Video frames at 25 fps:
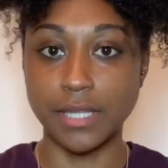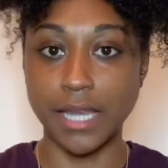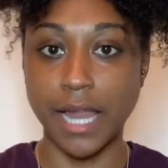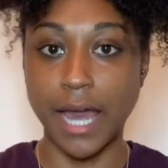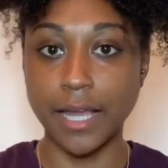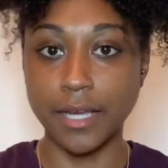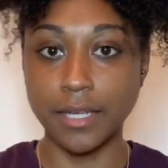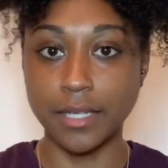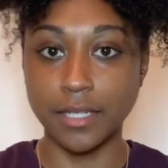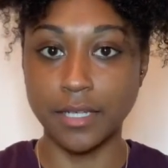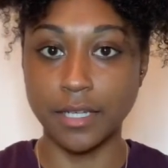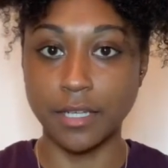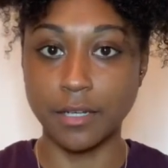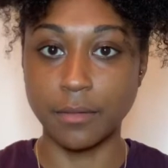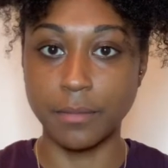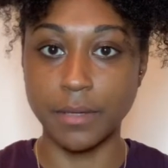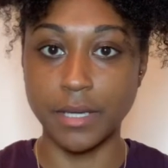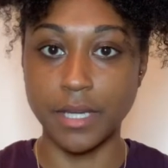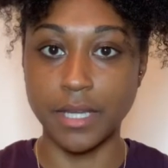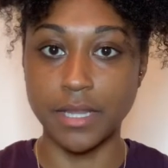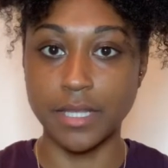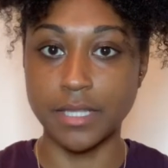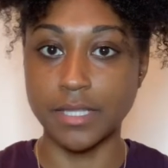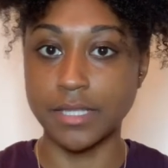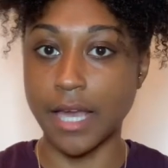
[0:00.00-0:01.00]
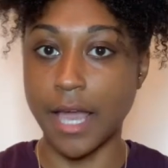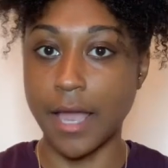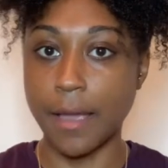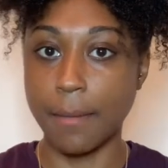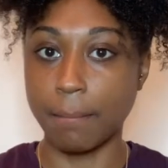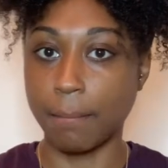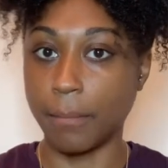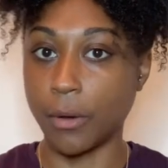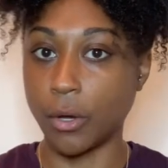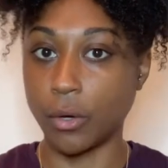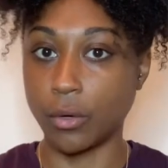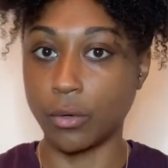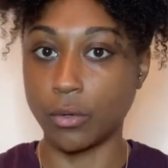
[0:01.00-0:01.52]
likely going to be in the same
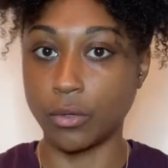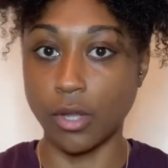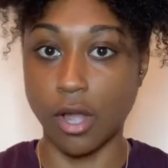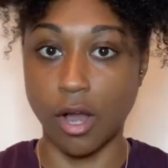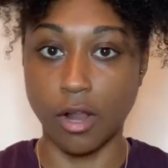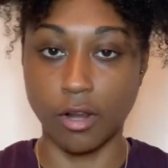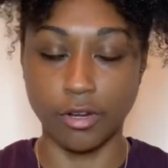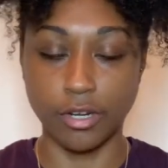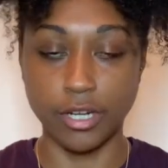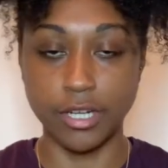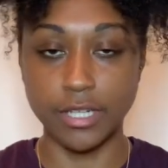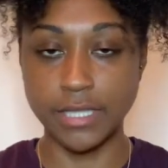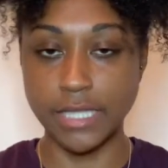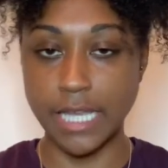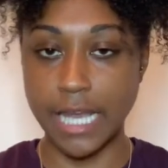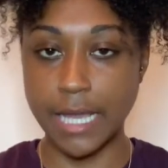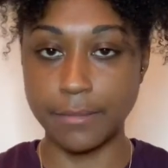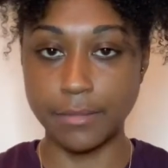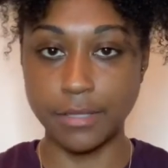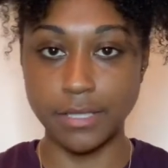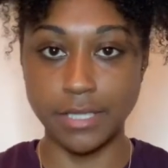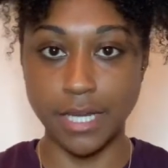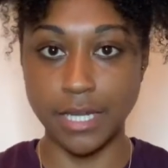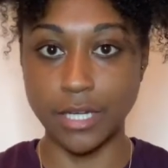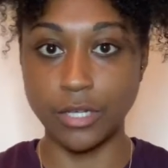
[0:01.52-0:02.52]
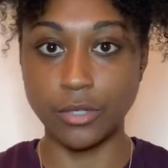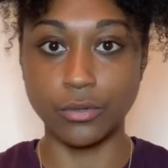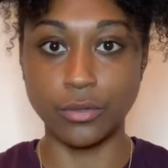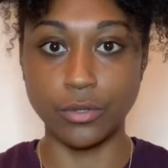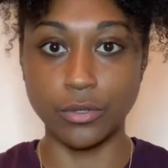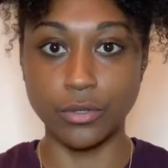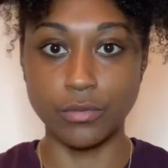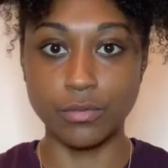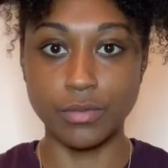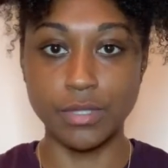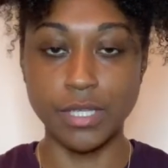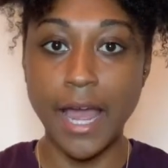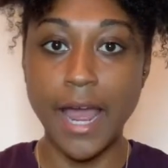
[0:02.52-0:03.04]
boat, y'all are in the same study
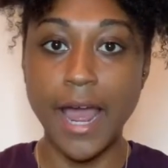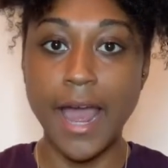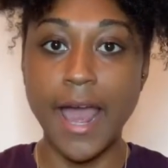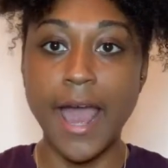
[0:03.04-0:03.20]
groups,